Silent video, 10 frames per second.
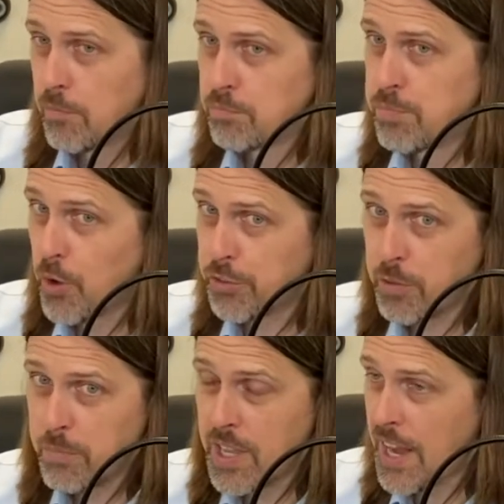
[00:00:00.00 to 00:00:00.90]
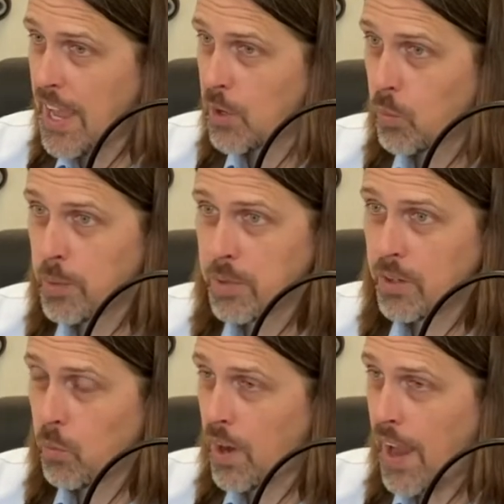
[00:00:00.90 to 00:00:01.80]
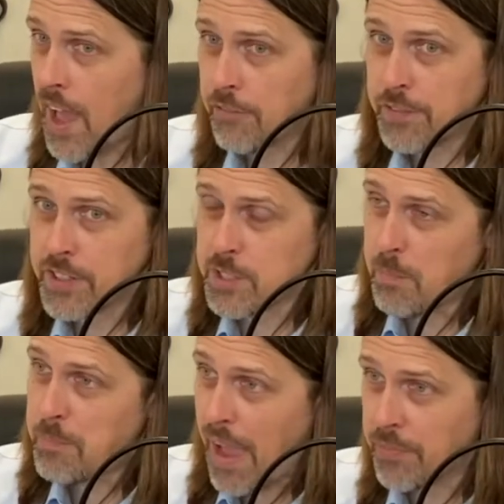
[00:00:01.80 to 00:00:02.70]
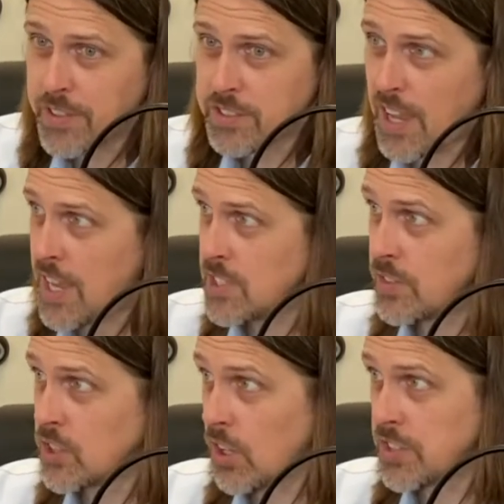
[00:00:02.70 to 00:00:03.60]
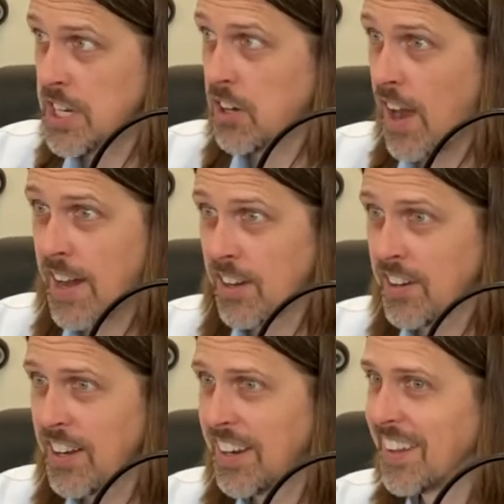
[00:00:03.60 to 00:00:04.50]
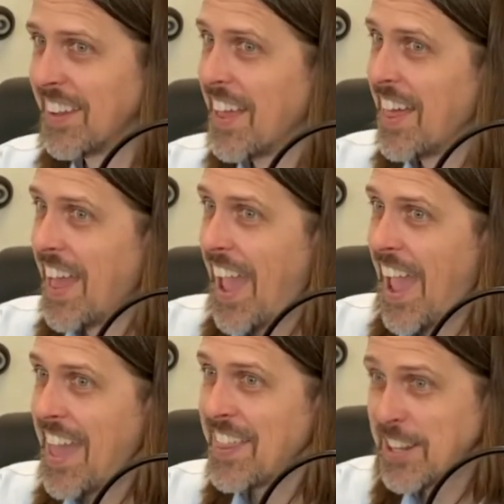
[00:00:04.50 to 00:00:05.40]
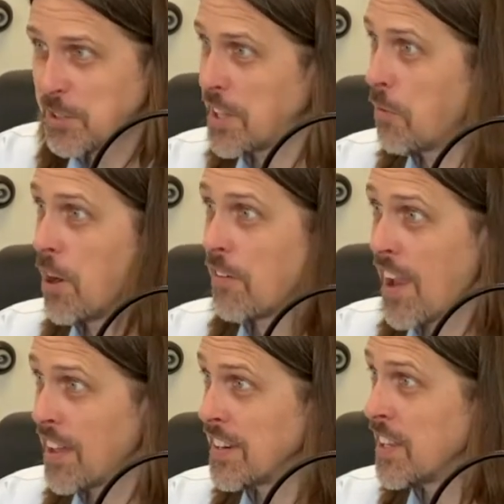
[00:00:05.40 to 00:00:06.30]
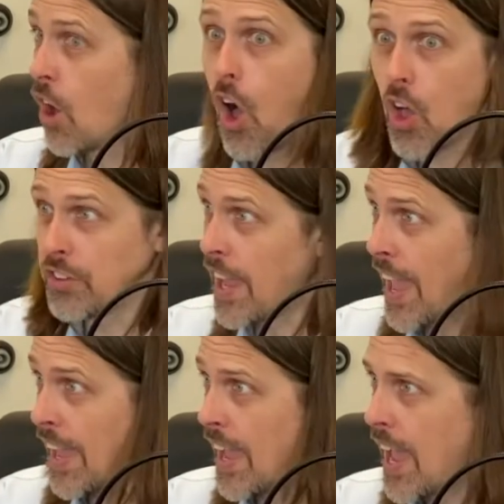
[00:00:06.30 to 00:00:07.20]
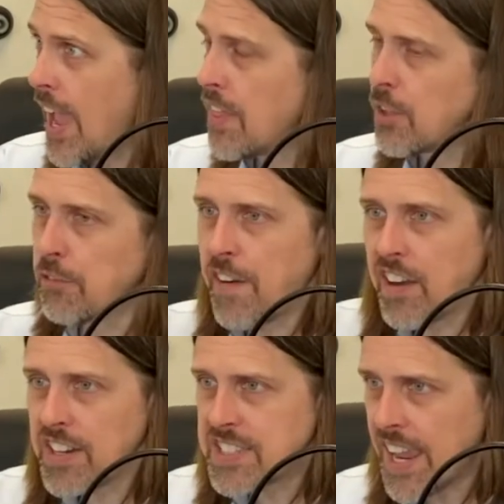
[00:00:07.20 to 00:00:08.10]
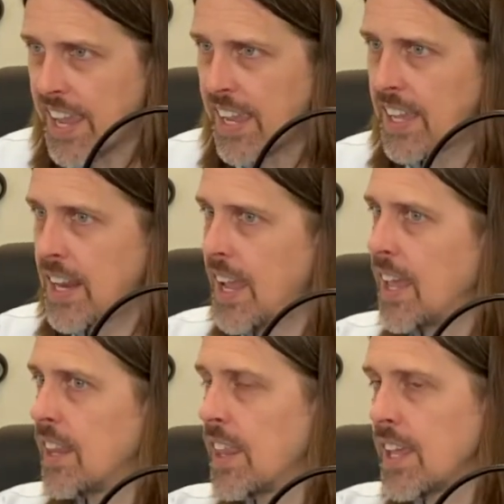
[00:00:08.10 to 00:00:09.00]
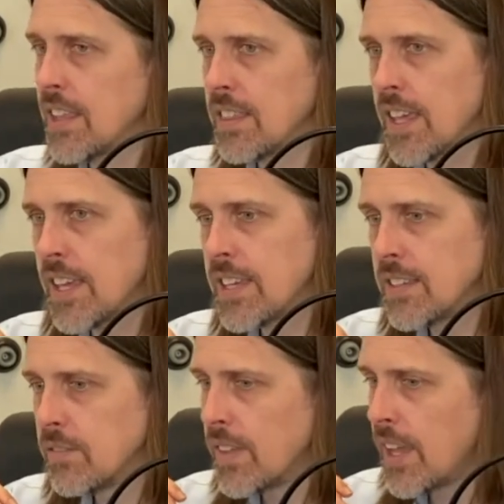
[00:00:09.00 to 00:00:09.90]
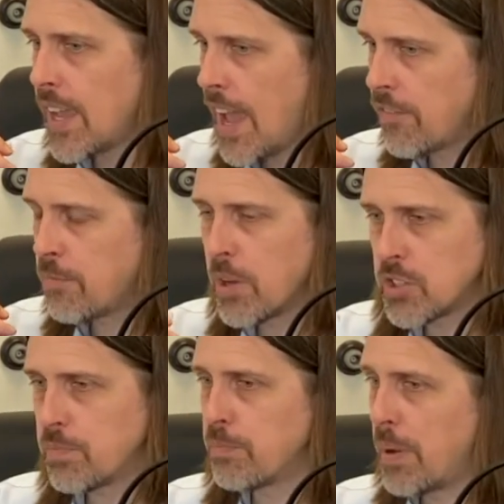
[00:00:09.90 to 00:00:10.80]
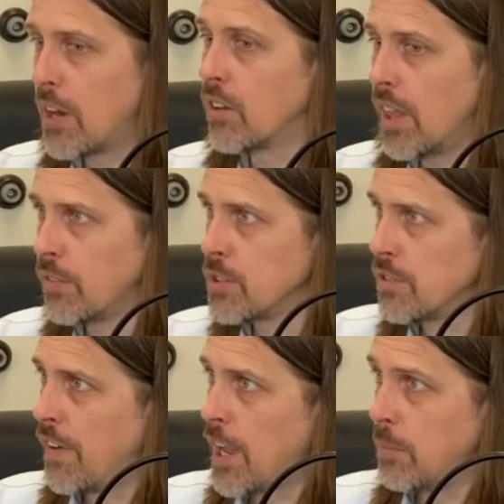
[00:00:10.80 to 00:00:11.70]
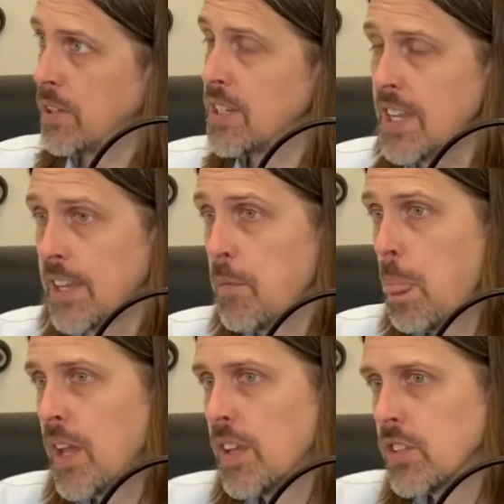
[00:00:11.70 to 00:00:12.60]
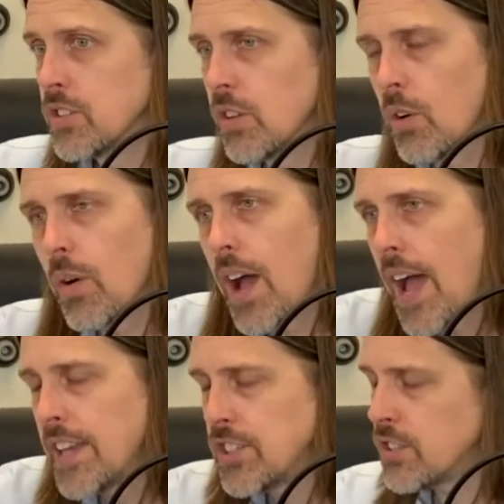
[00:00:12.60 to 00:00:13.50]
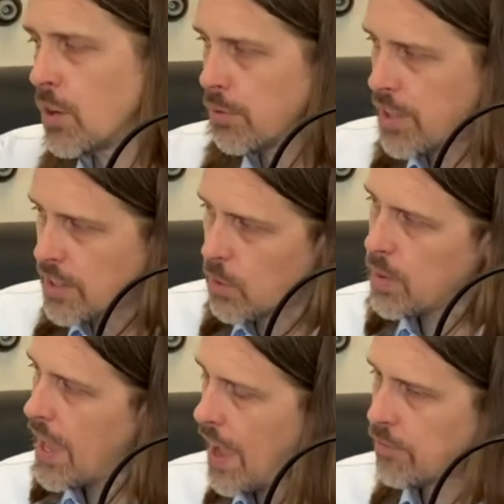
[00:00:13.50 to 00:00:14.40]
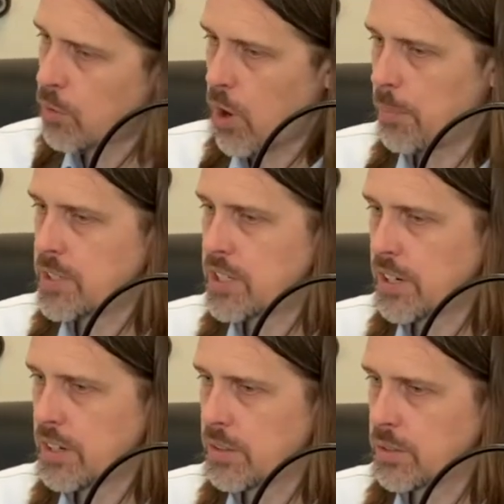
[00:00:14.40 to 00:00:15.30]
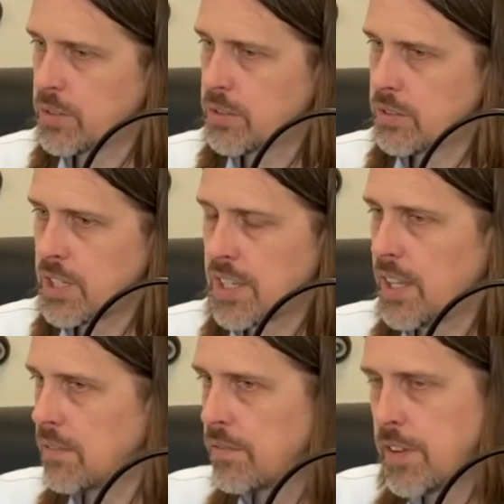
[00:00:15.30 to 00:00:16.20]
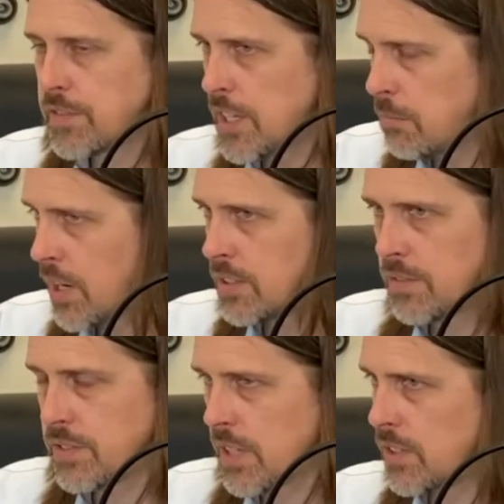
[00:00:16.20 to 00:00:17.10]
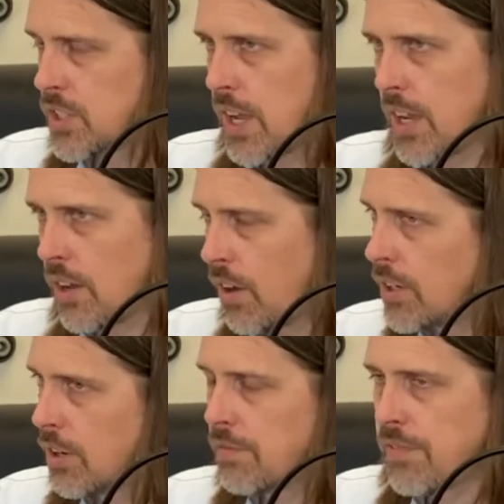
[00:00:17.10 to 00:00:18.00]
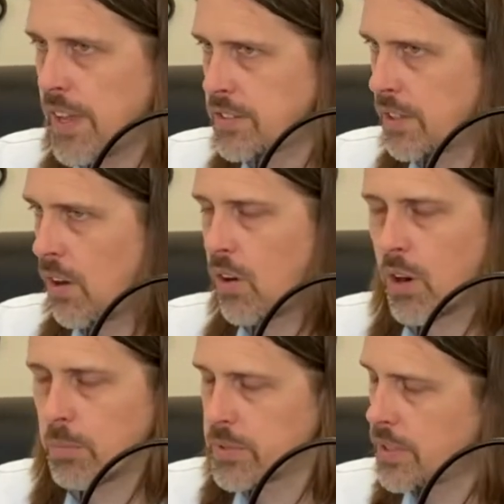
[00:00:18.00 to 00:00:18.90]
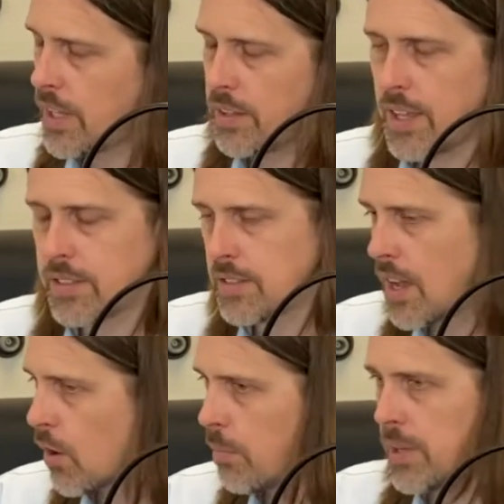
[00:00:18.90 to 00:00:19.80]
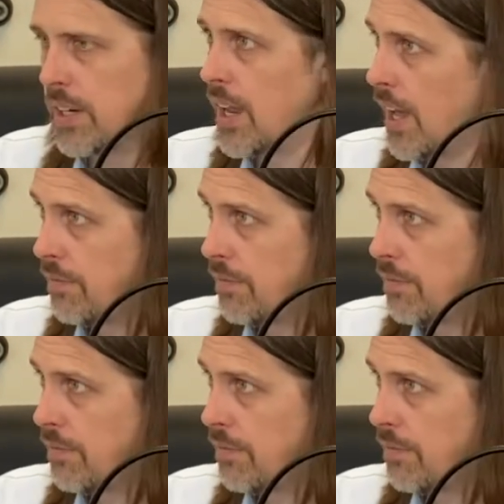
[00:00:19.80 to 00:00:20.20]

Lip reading: both the men and women wear outfits about the size of a saltine cracker, and that's what they run around in all day. And they're very tan, and they have much better levels of vitamin D. So I just don't think that we have the raw materials to get 15 minutes of sunshine on your face and arms. That's not going to be enough.